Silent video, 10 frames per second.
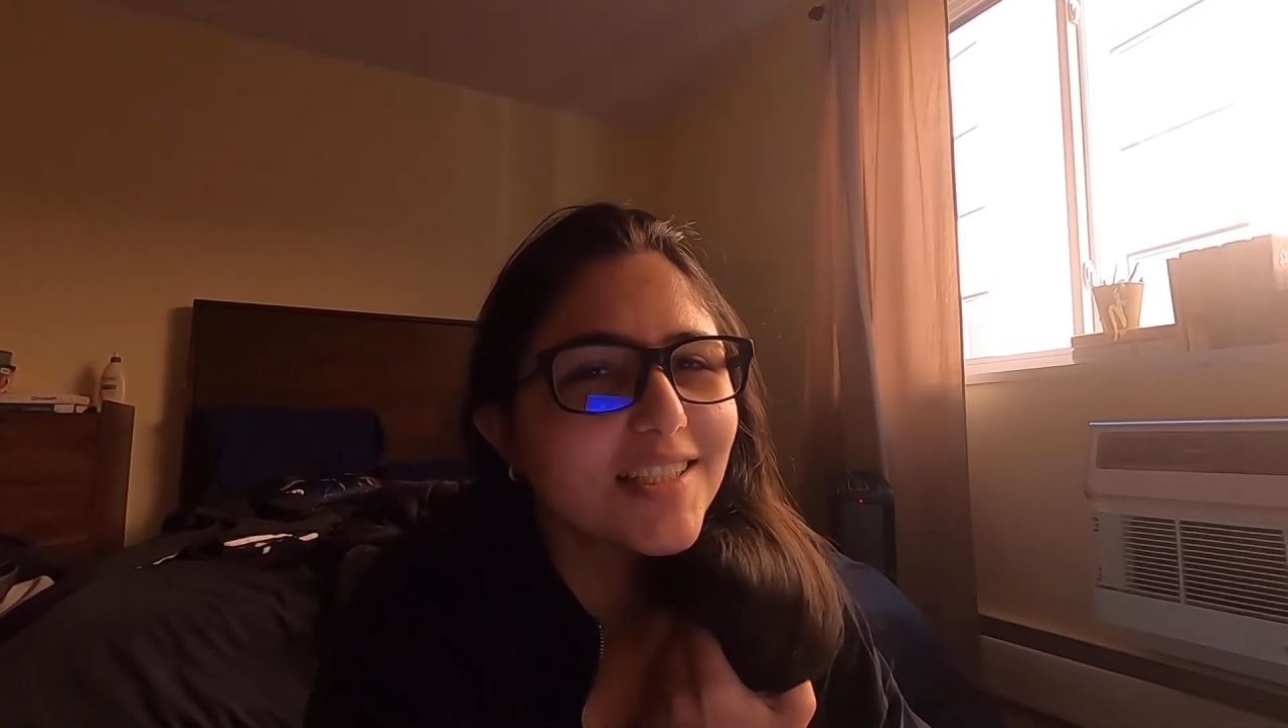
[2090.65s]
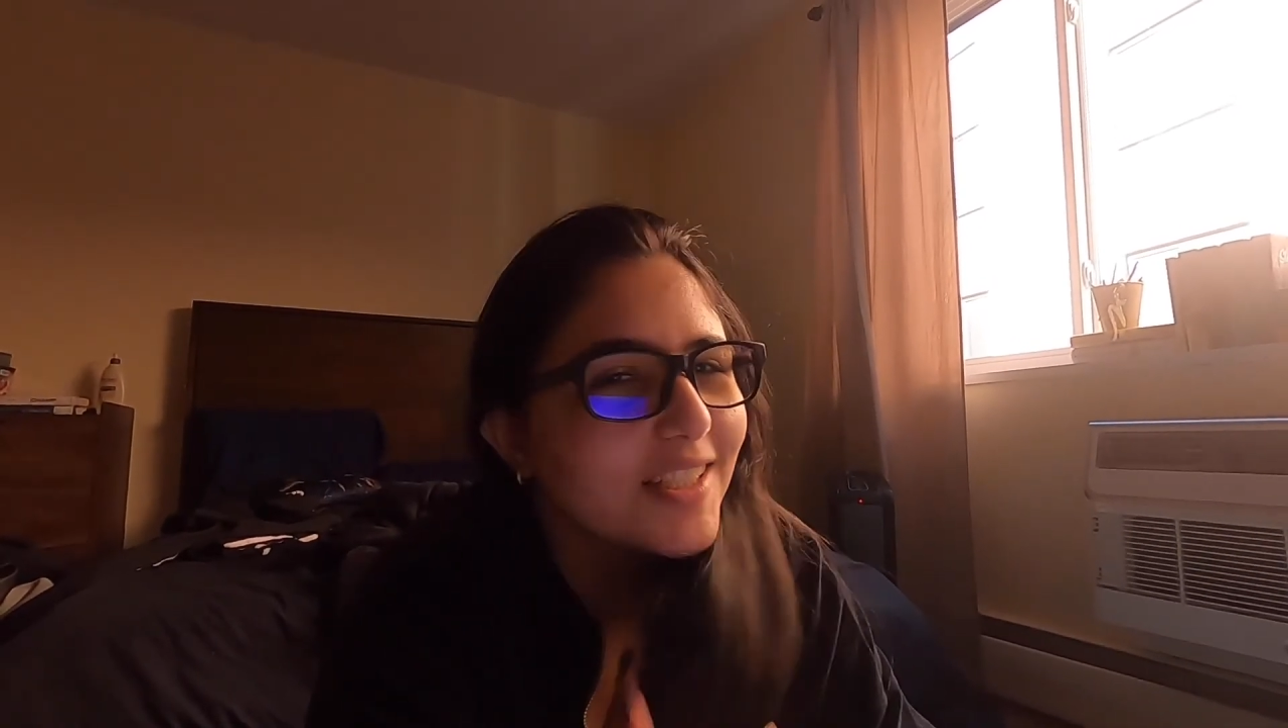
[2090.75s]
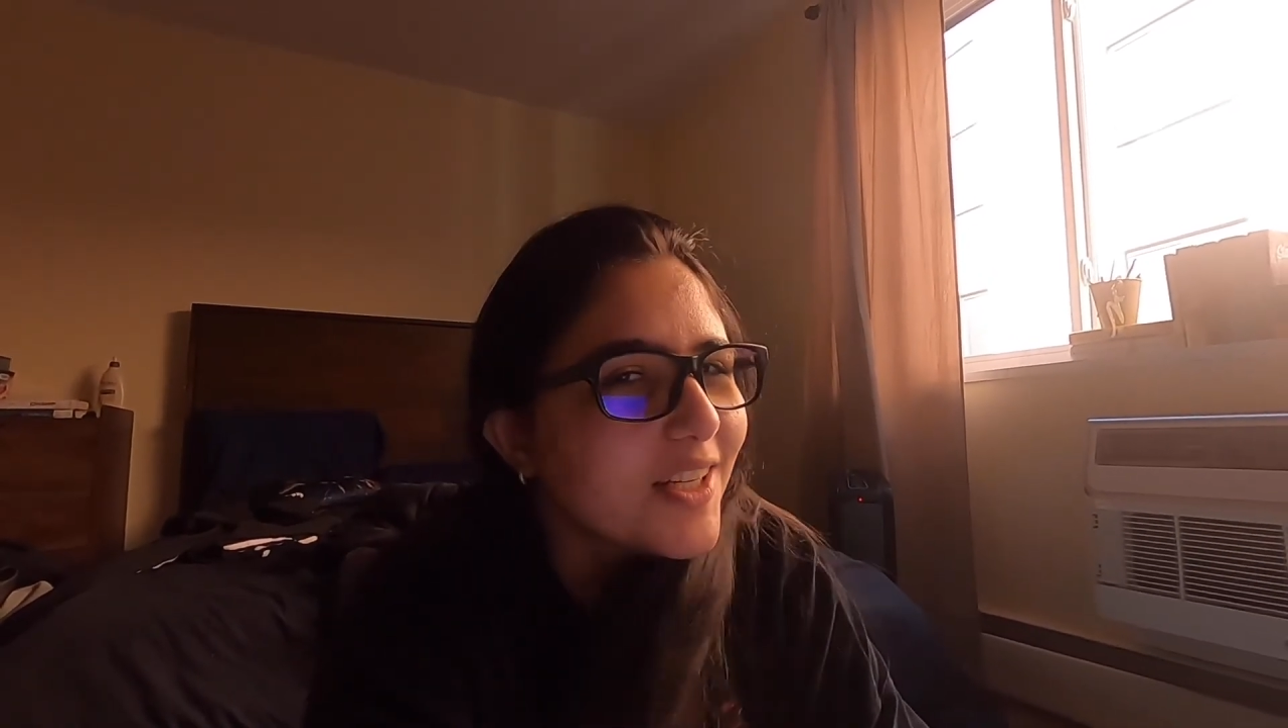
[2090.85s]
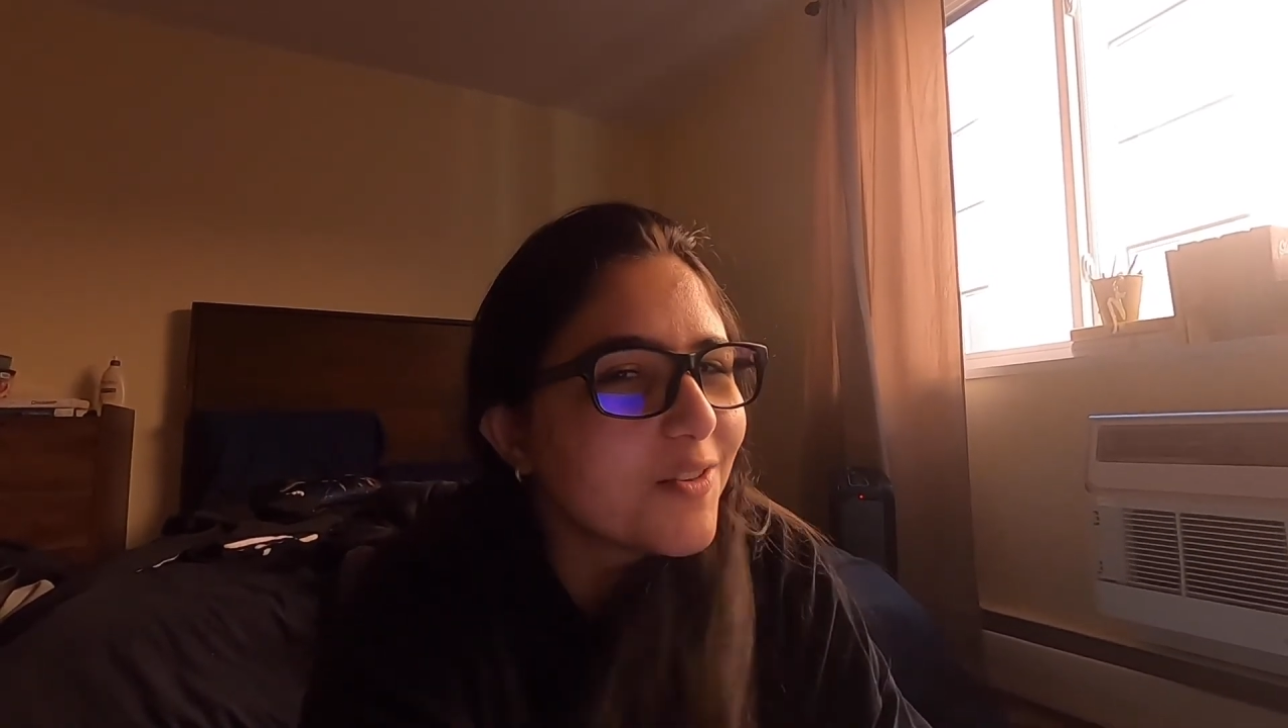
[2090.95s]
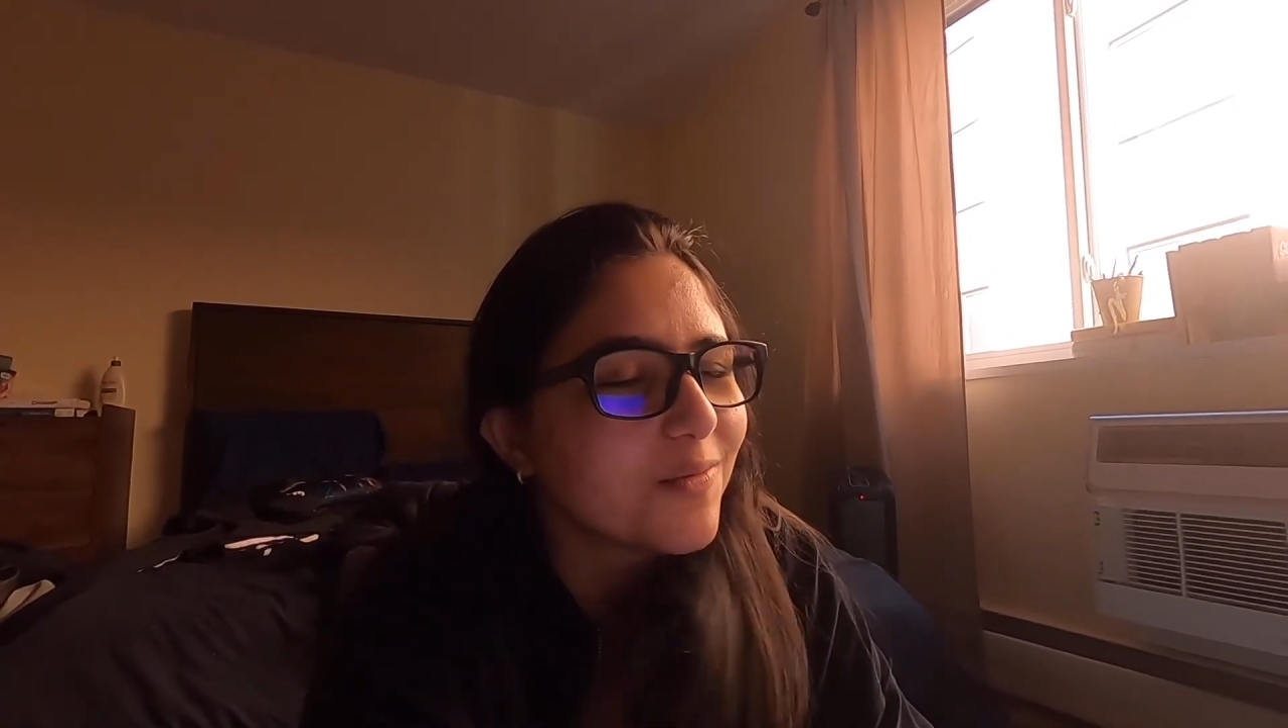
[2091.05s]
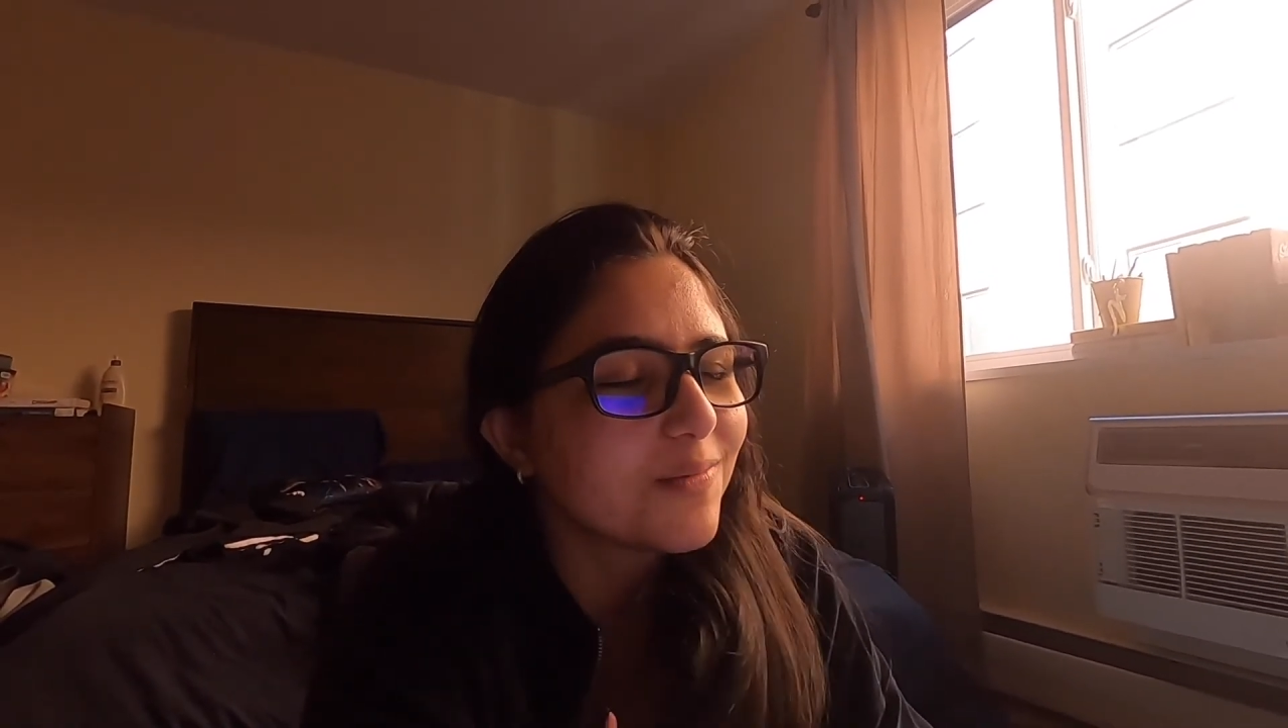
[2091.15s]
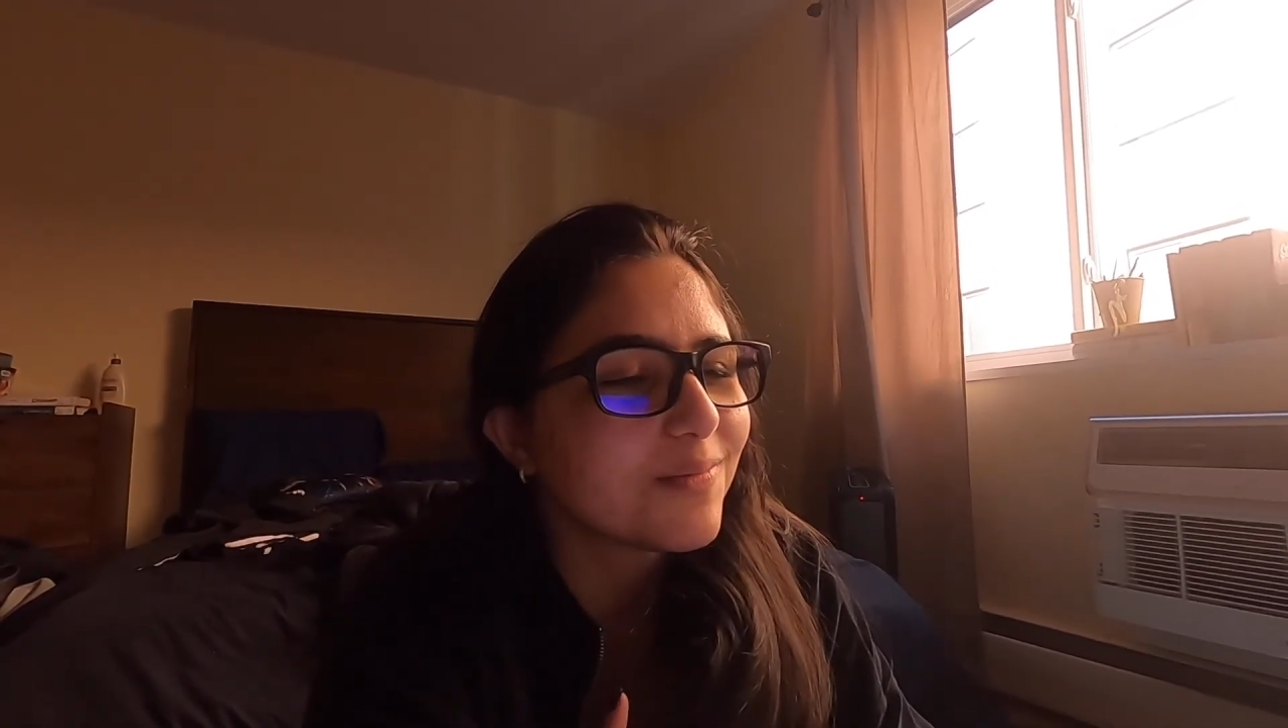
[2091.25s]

you know?